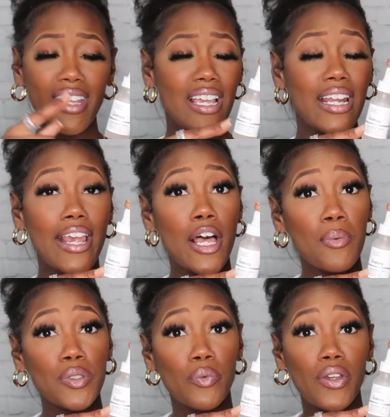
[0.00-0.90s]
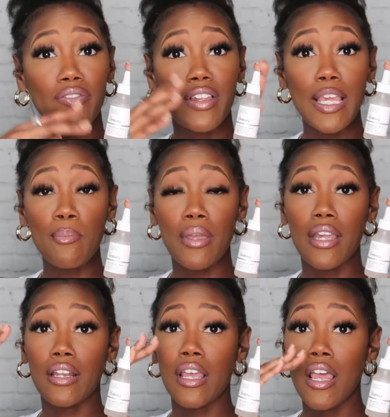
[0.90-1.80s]
it helps with
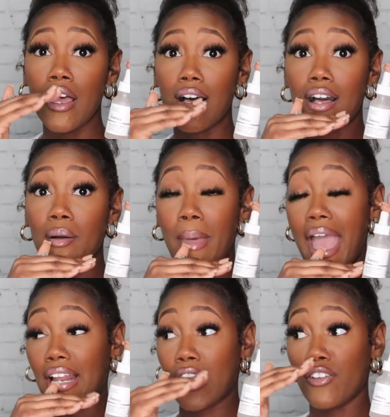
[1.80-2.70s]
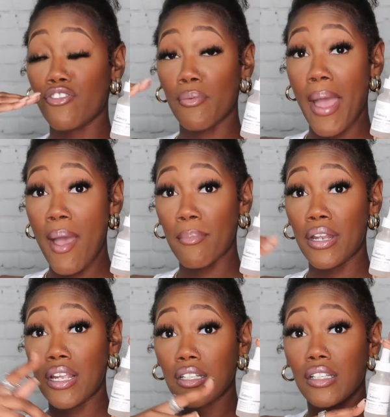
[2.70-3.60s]
keeping acne from
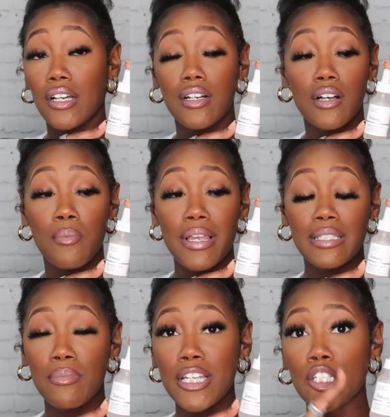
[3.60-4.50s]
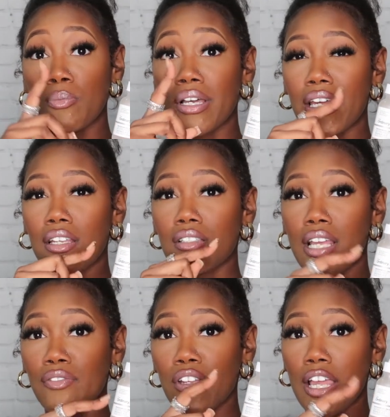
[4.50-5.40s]
happening as much. But it
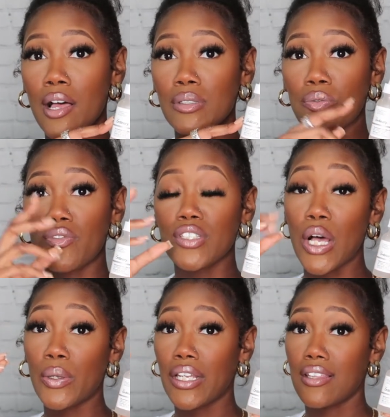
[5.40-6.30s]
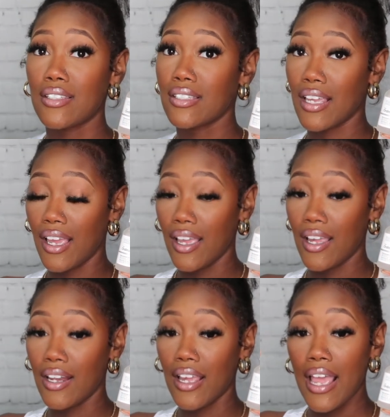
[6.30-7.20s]
definitely helps with toning the
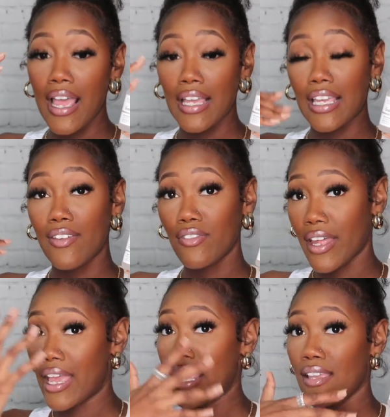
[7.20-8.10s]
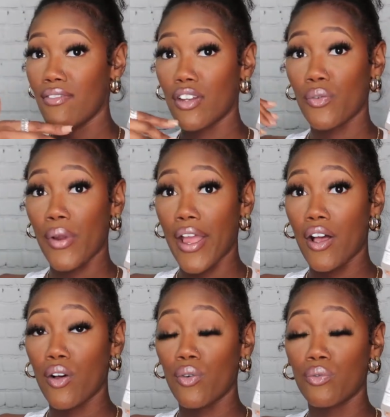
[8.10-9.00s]
skin, giving that even
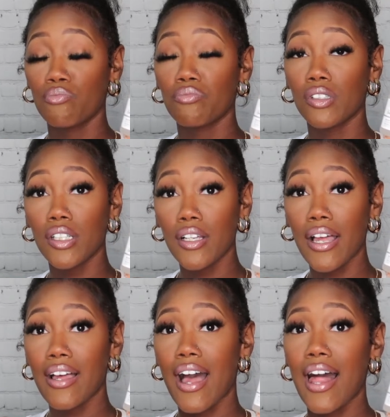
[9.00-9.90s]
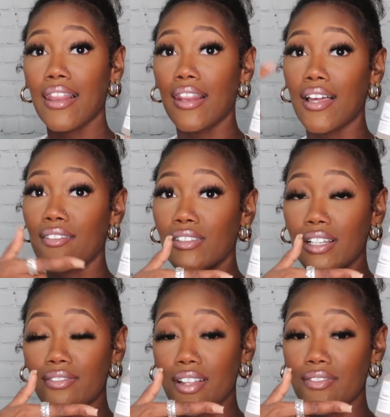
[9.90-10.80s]
around look. I love,
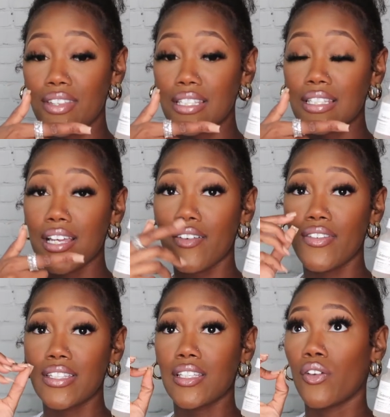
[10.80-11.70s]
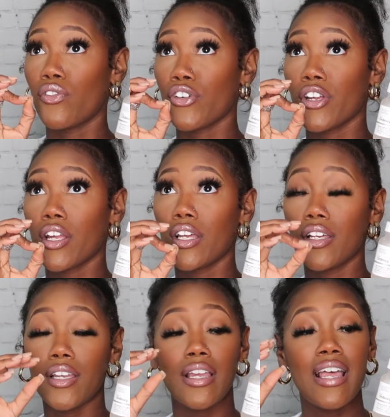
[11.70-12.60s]
love, love this stuff. It's a very
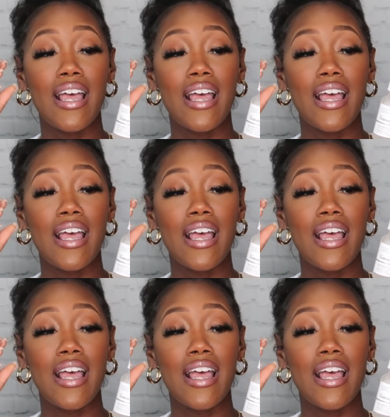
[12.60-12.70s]
good,